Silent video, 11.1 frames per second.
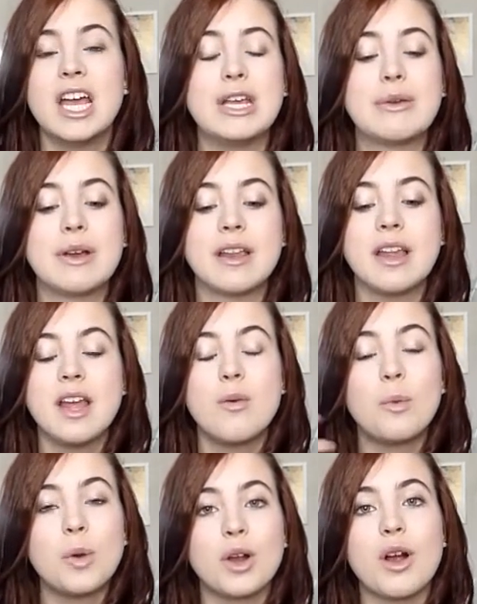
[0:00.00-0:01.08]
you can
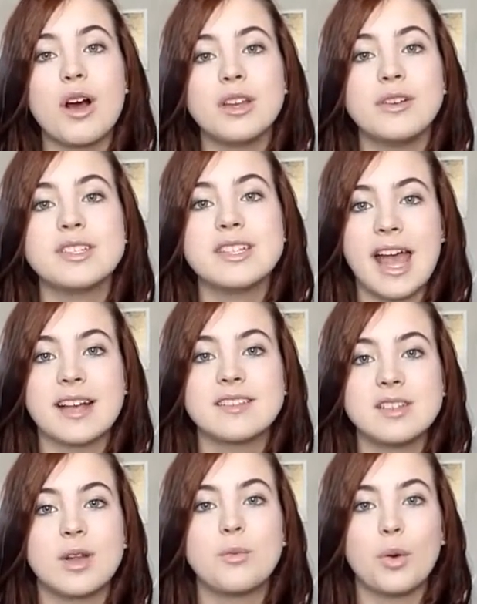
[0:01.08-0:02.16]
work on your text,
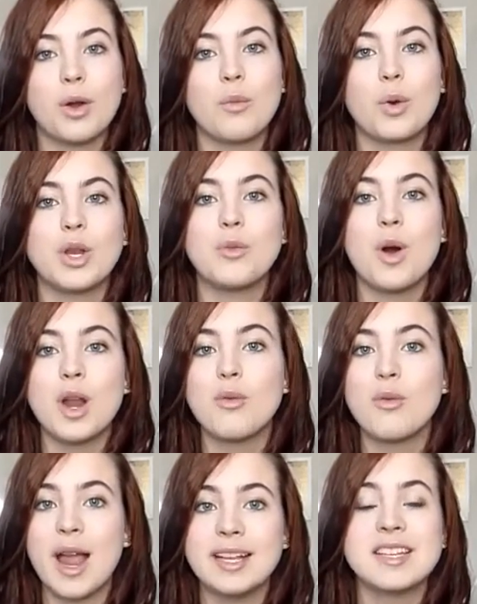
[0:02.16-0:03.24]
you can work on what you want to
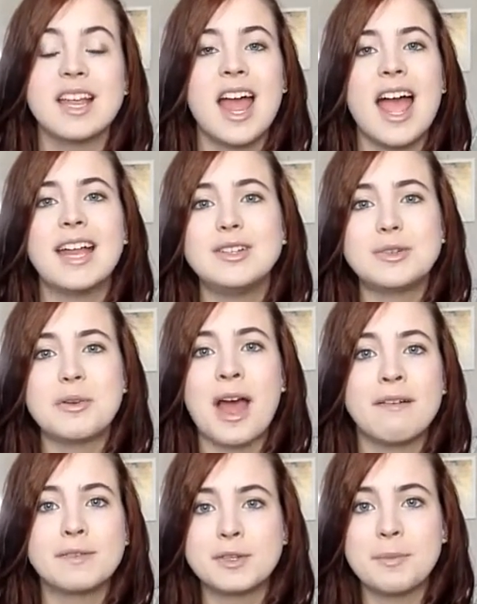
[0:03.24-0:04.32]
write, and you don't
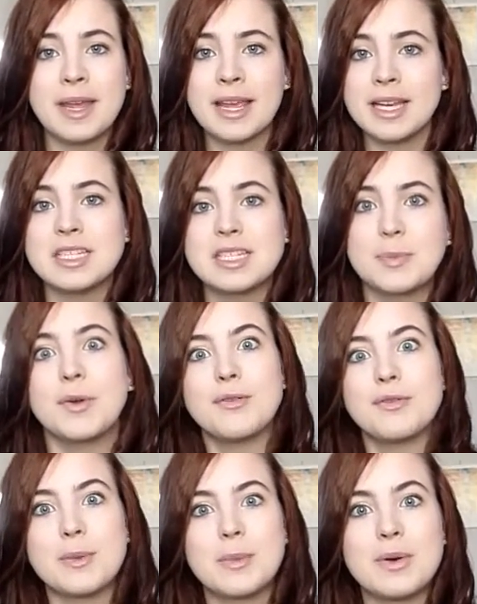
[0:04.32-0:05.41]
have to make any spur
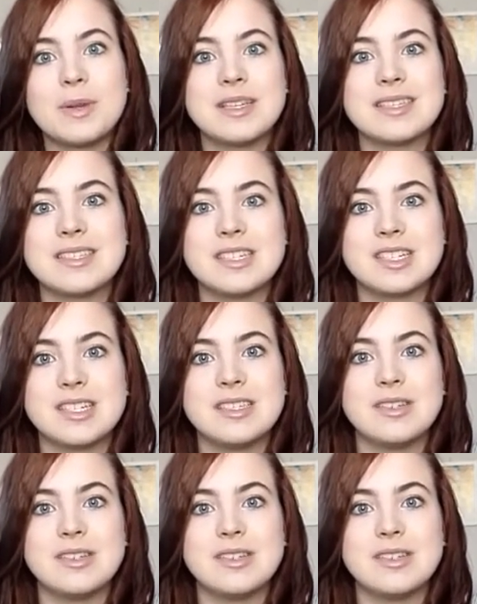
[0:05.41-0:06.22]
of the moment decisions.